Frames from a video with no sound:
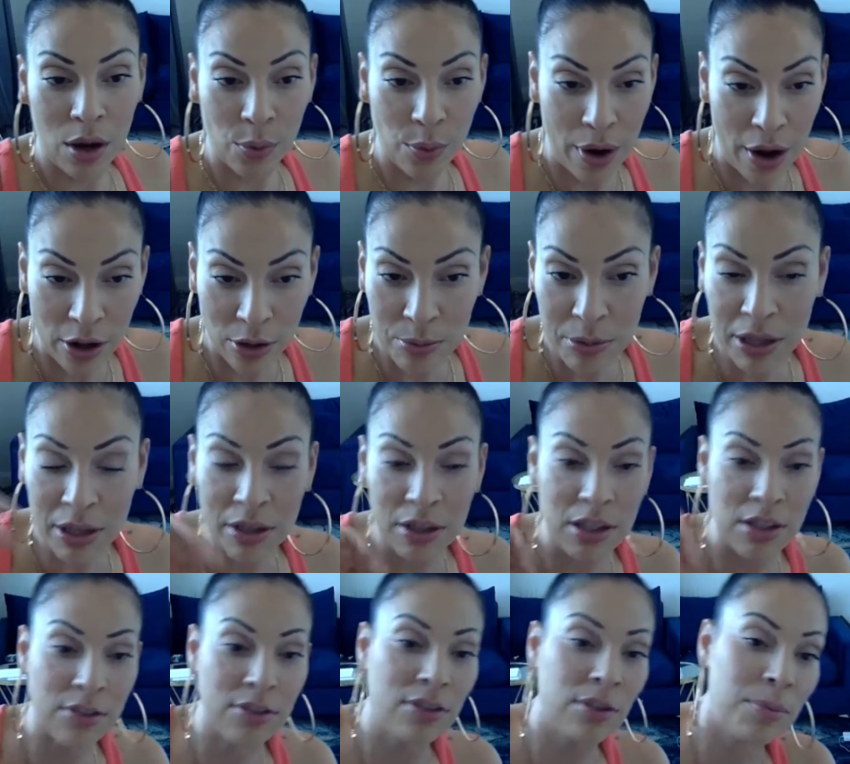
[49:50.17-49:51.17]
around
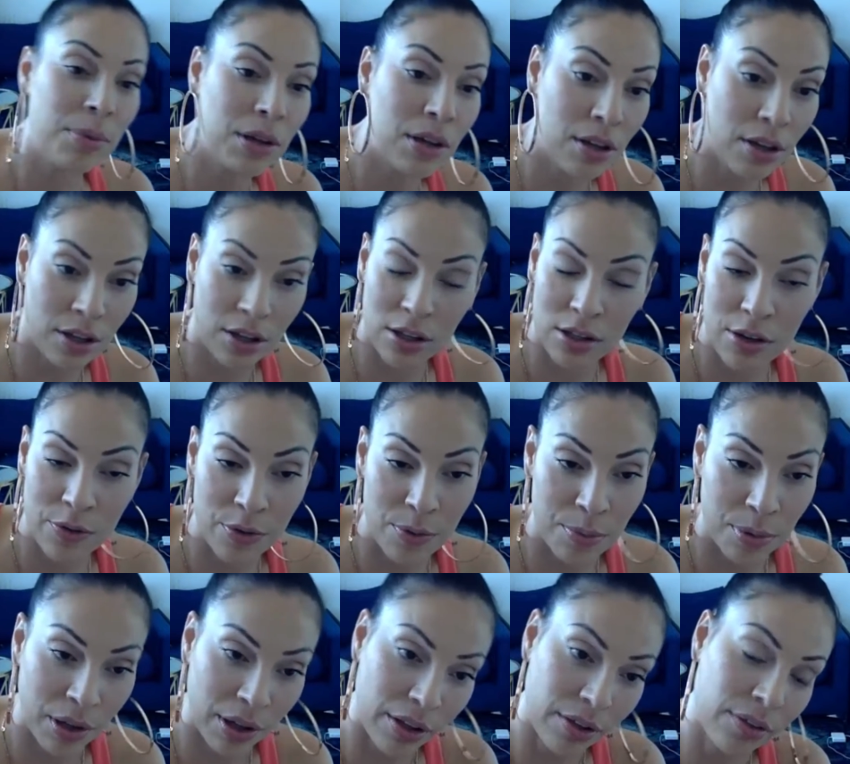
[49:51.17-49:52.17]
me needs to be in a
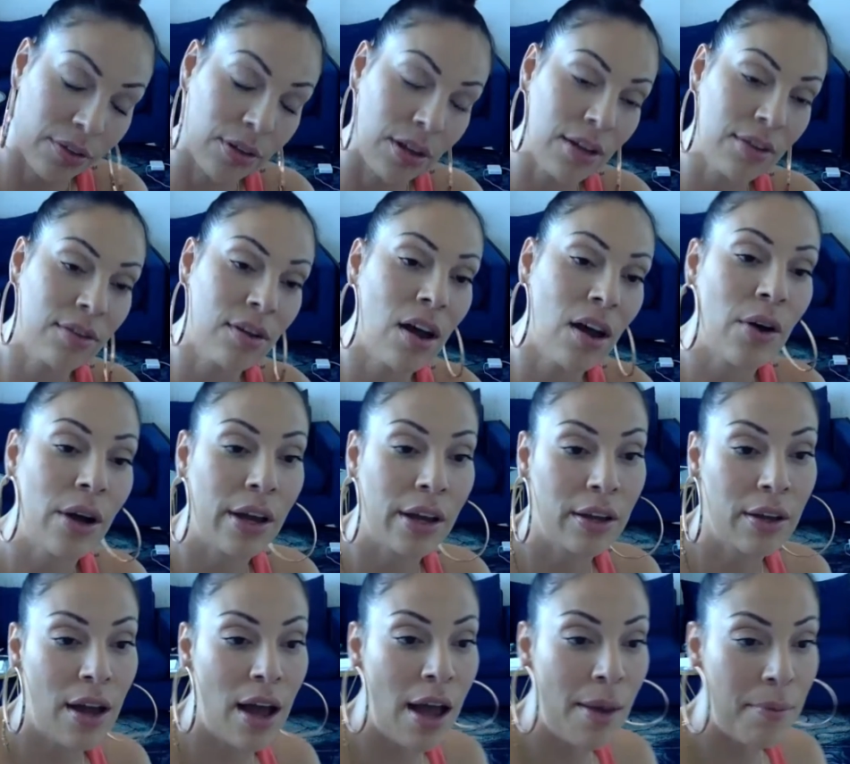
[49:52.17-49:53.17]
different place. So that's how
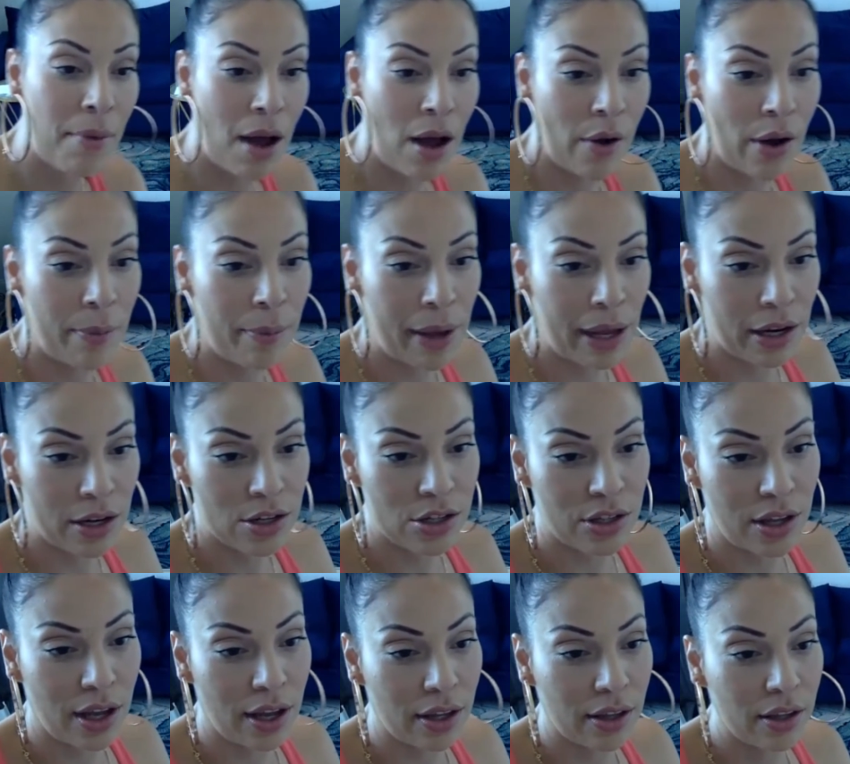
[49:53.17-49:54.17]
I
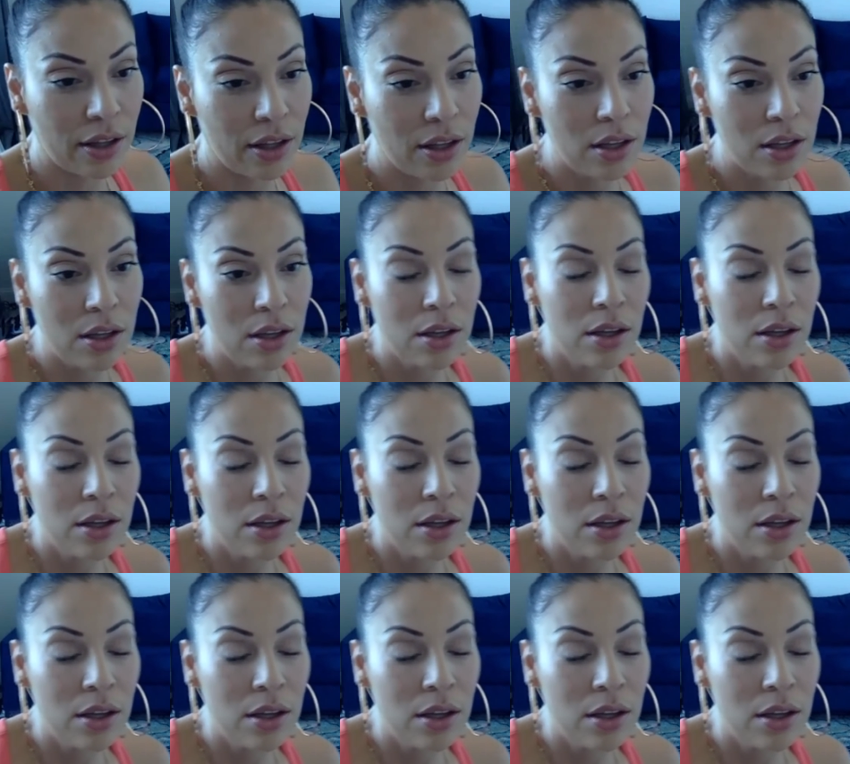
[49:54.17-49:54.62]
manage that.